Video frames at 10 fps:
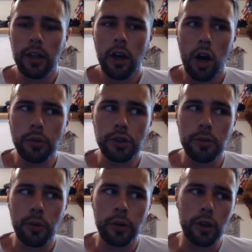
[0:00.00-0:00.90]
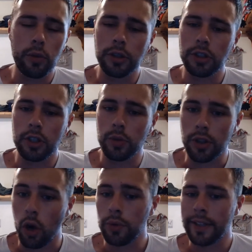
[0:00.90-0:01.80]
almost to the point that you wish this was
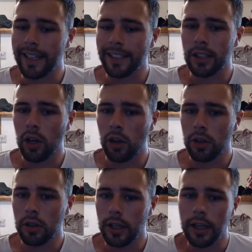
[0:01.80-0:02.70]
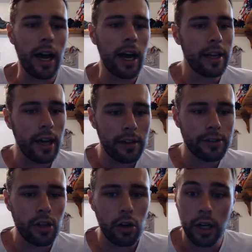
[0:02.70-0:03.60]
only his song and not Nav's song.